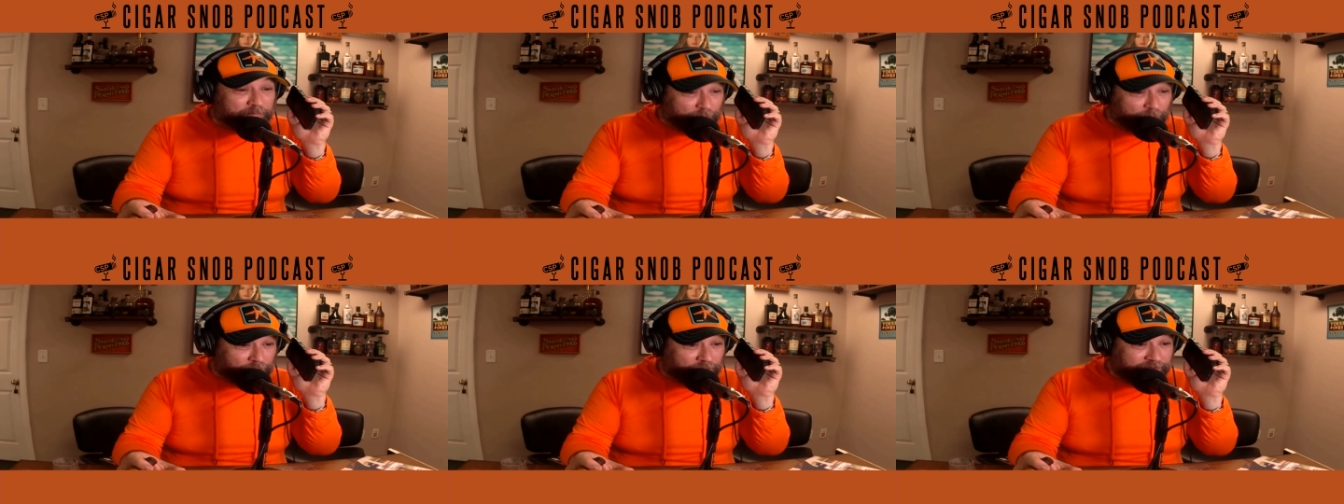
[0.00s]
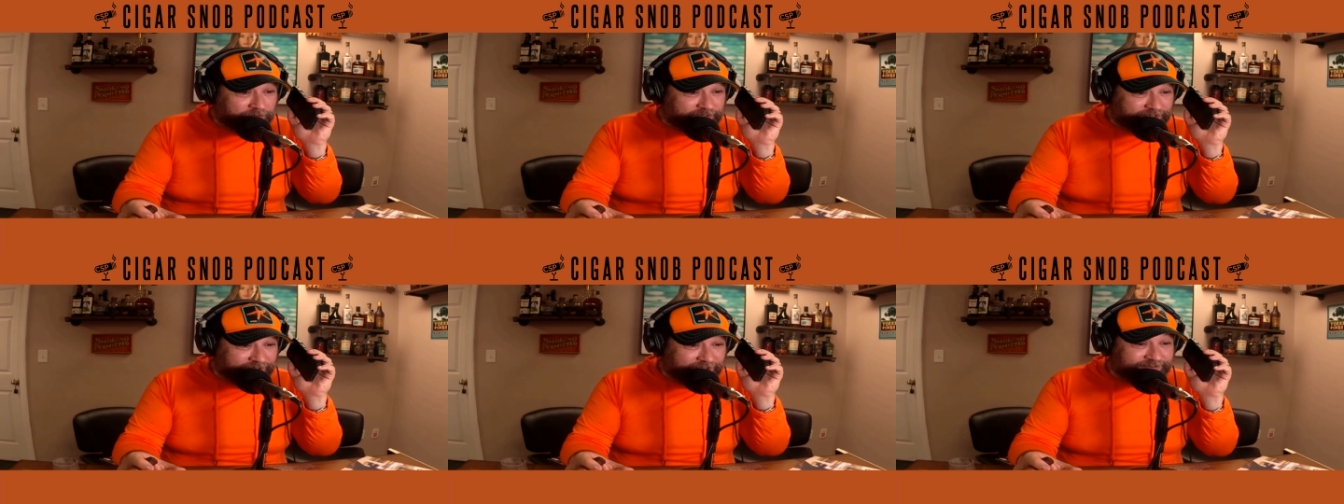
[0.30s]
Yeah,
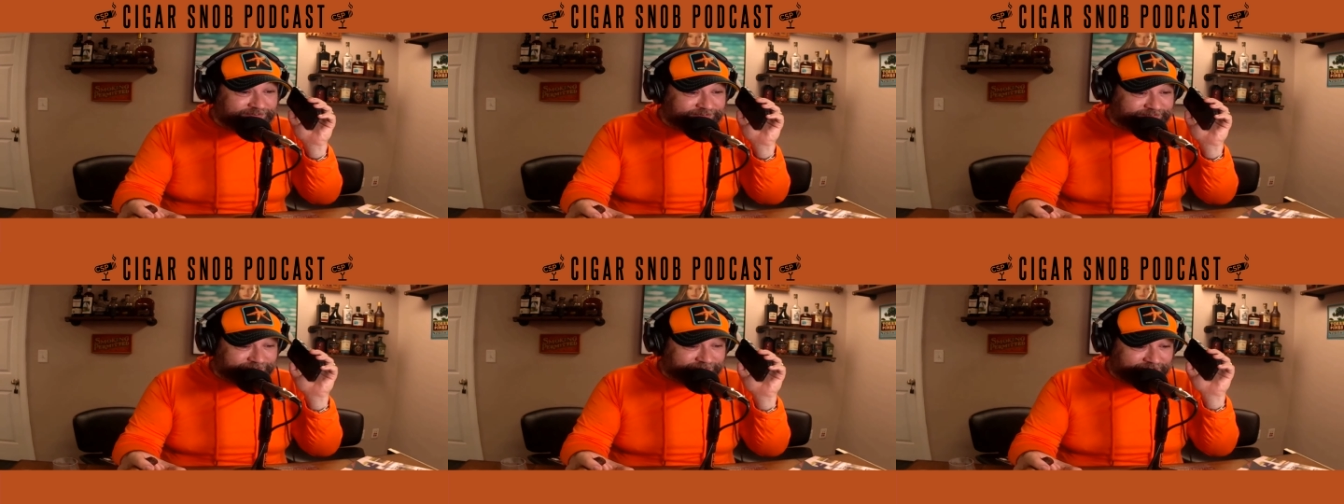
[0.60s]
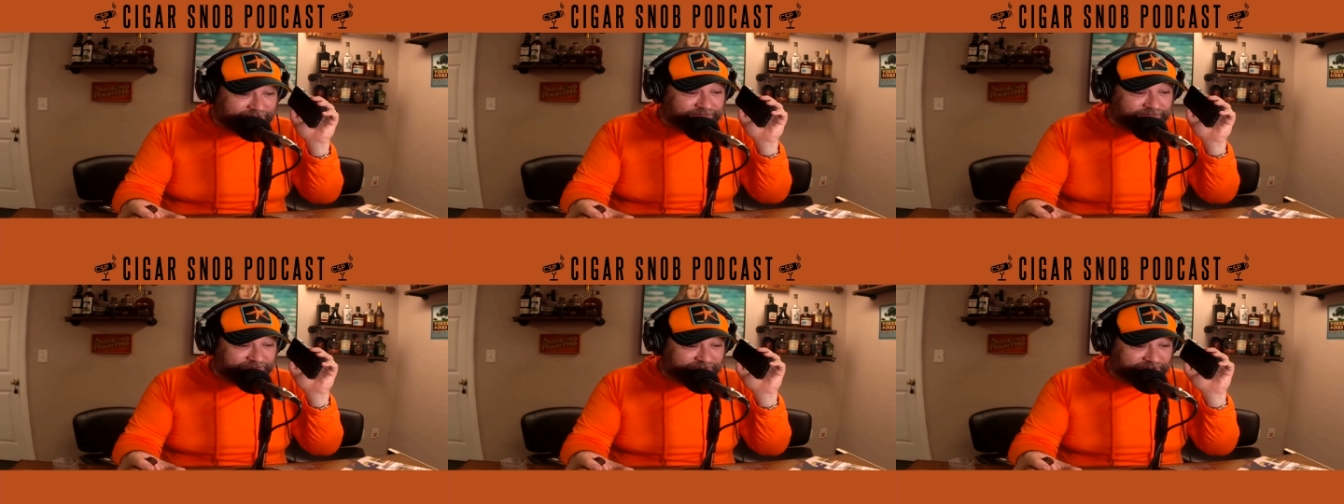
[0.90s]
yeah. Yes,
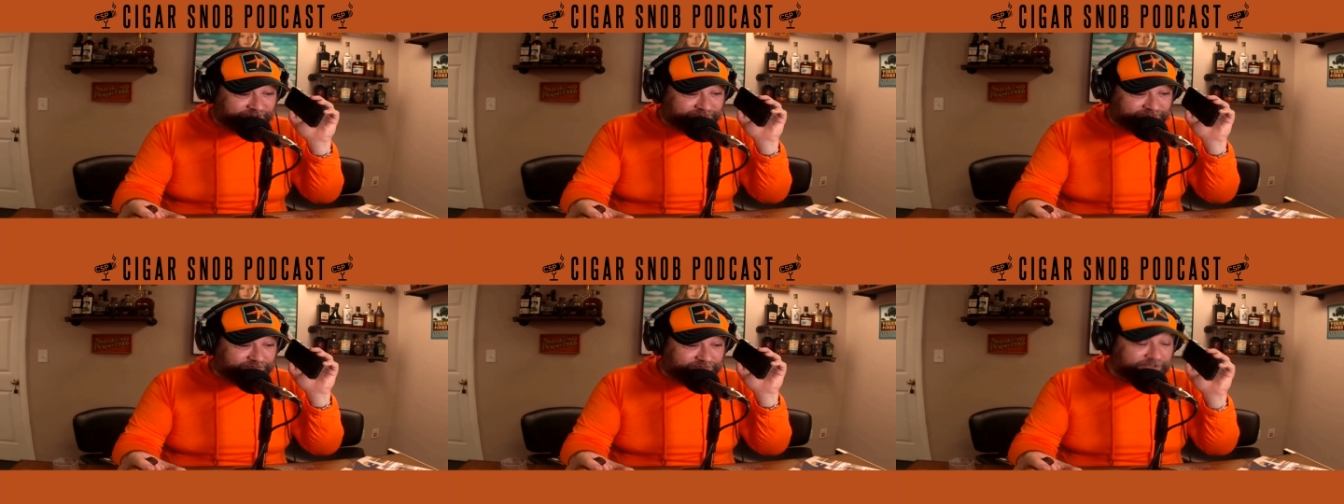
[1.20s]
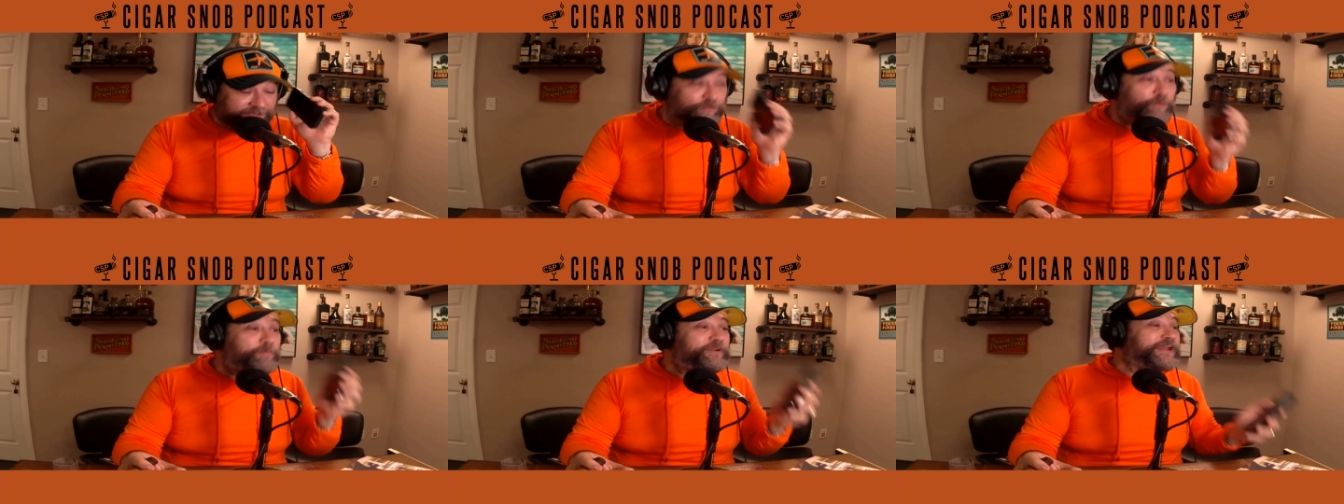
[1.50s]
yes, yes.
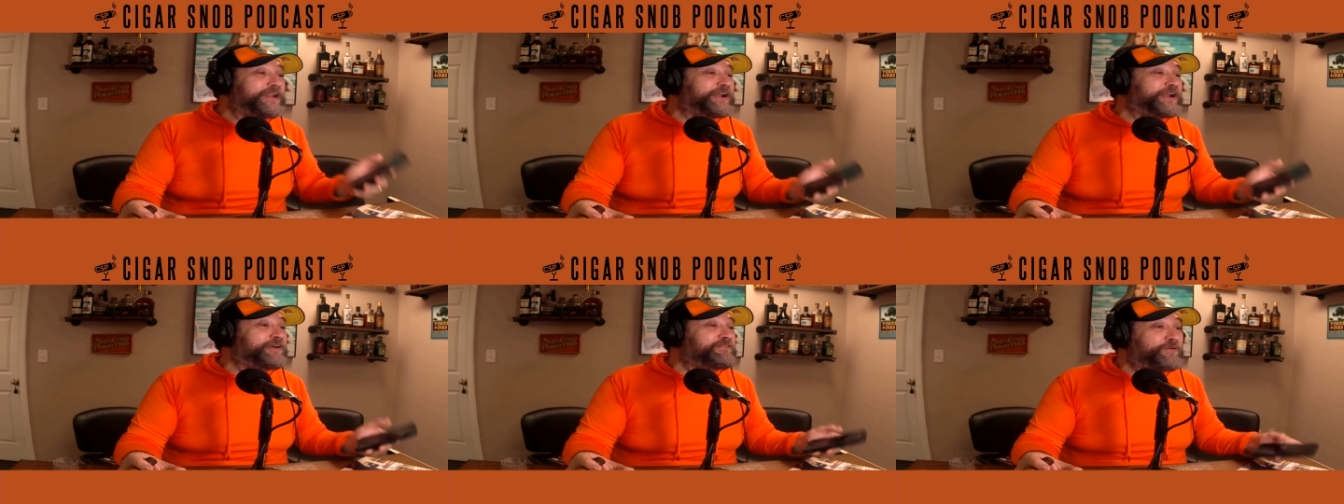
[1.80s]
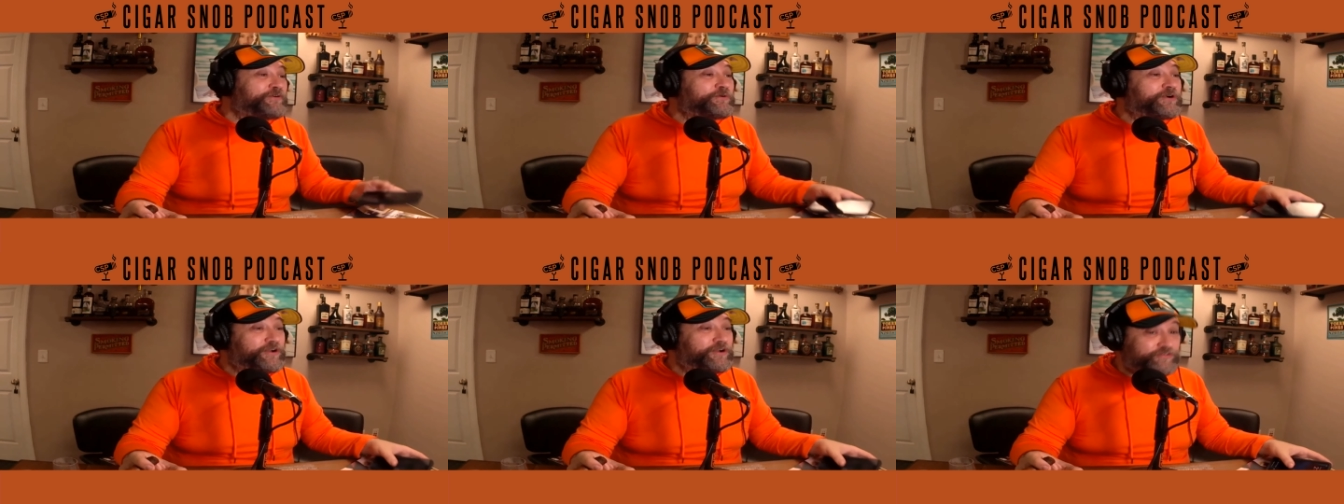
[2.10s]
You'll be getting a
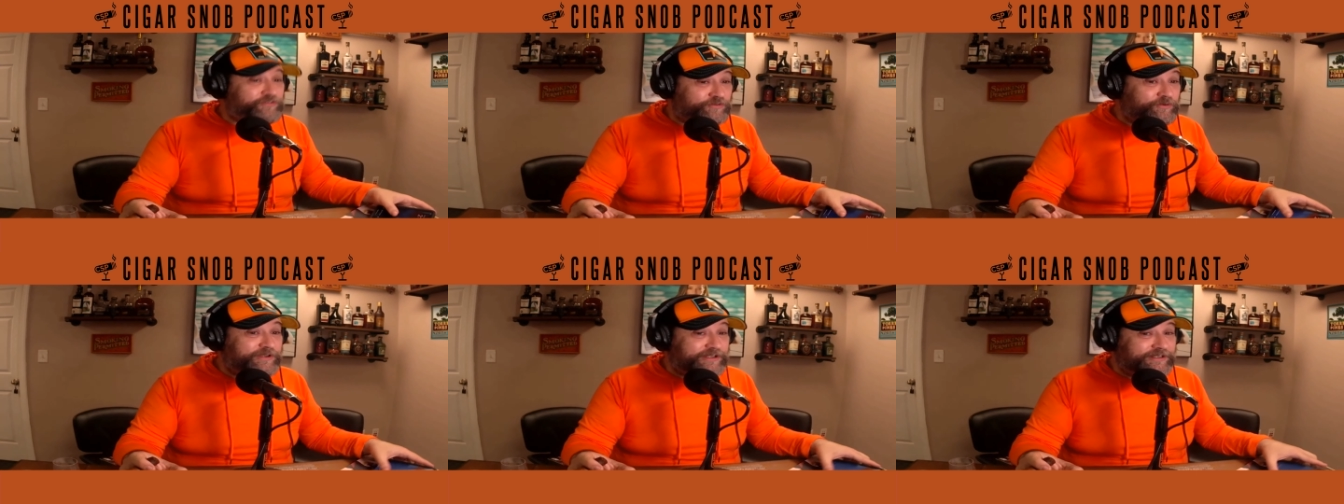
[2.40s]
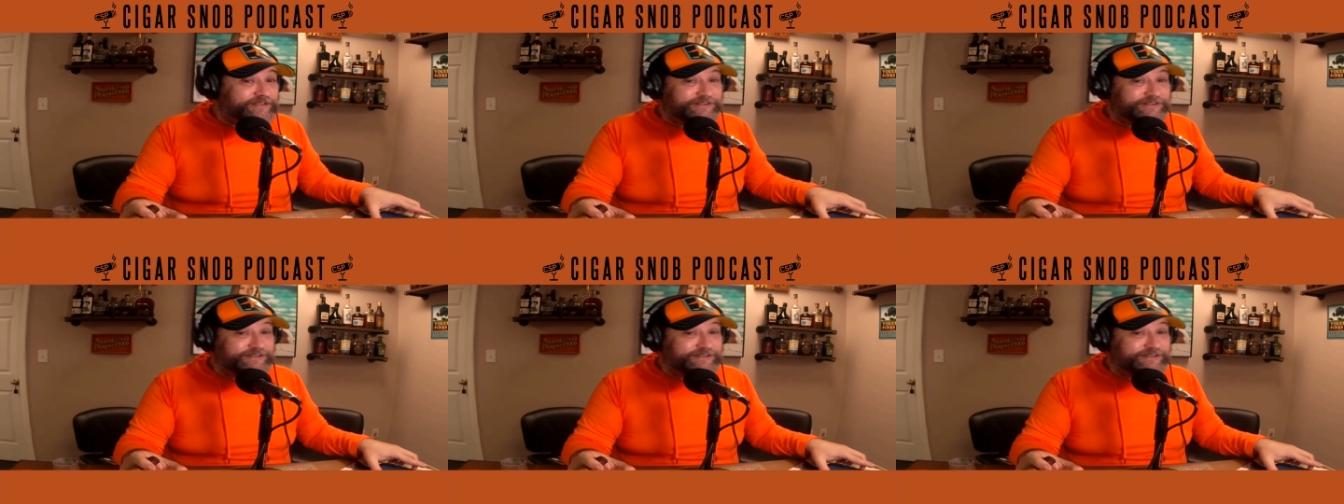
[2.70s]
phone call shortly.